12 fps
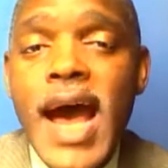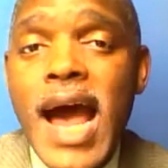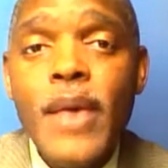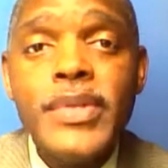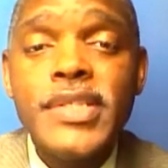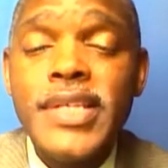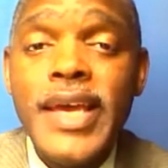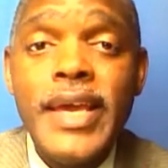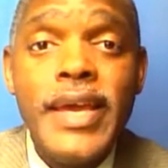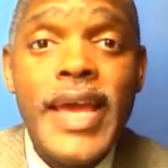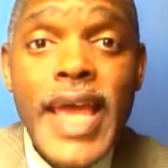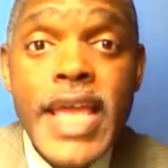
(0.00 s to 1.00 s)
I would
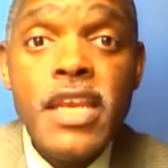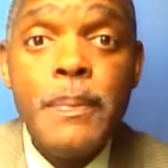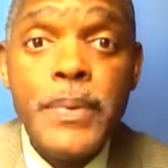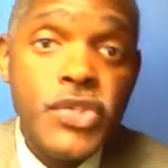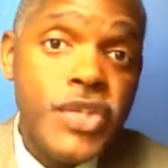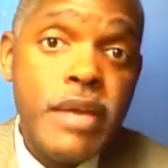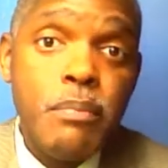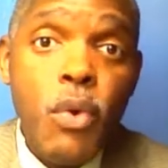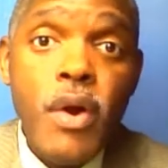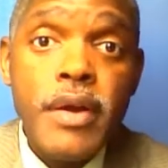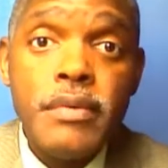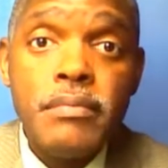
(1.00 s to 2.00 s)
say 80%
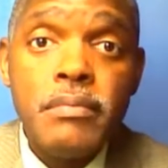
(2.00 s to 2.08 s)
more